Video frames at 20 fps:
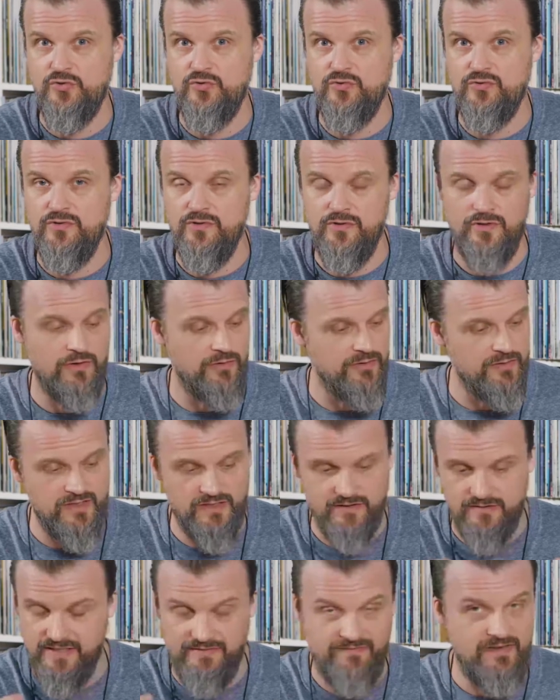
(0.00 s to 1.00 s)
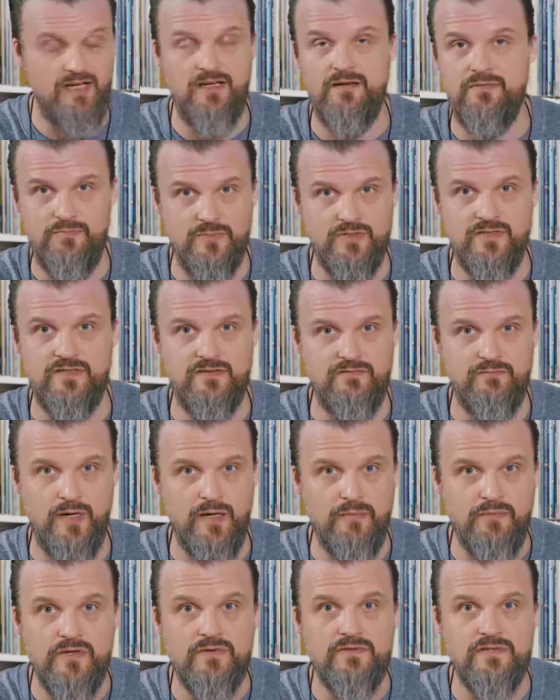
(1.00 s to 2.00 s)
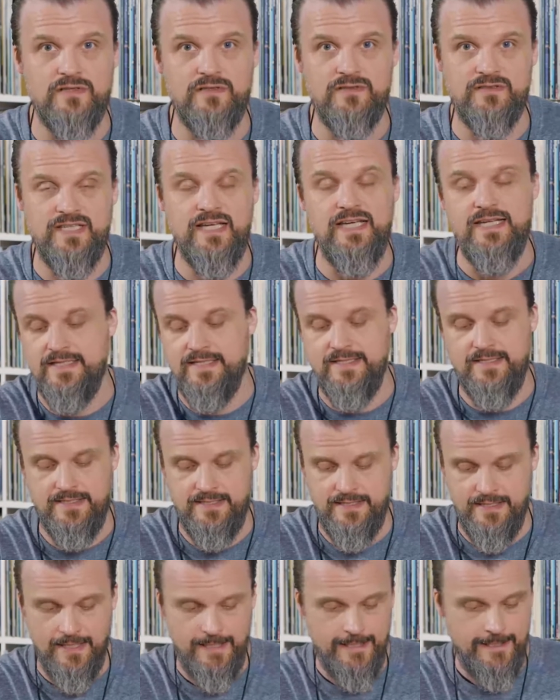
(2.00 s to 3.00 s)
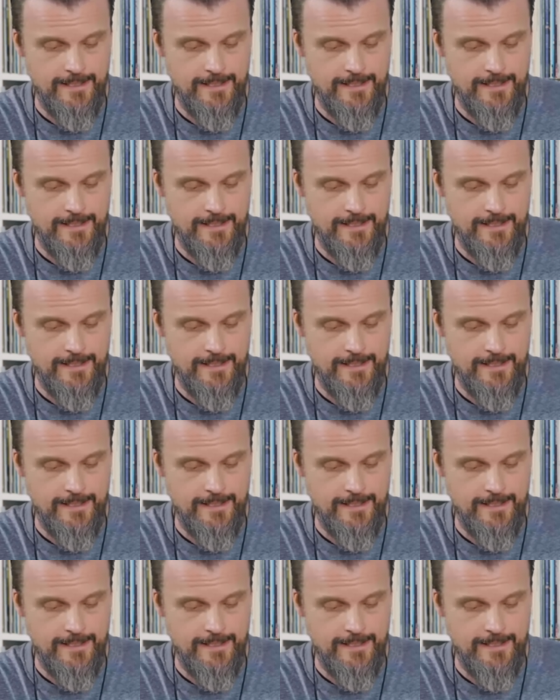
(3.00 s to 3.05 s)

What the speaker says: you know, the development of my musical tastes.